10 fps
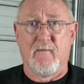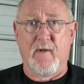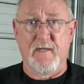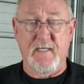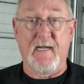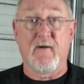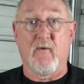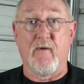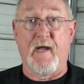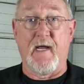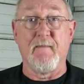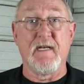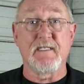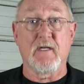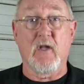Well, the technical
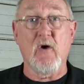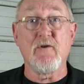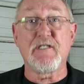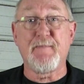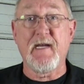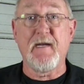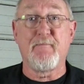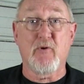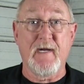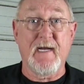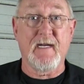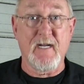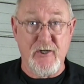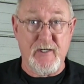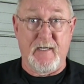name is low-speed
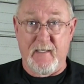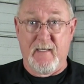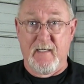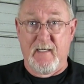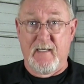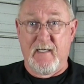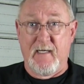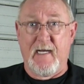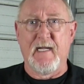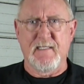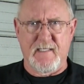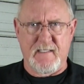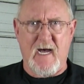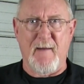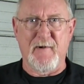pre-ignition, and it's the
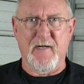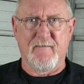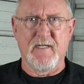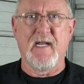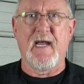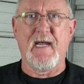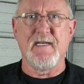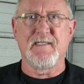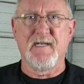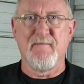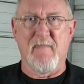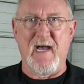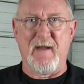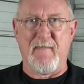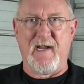topic of today's
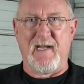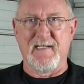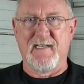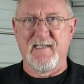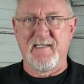Mighty Minute.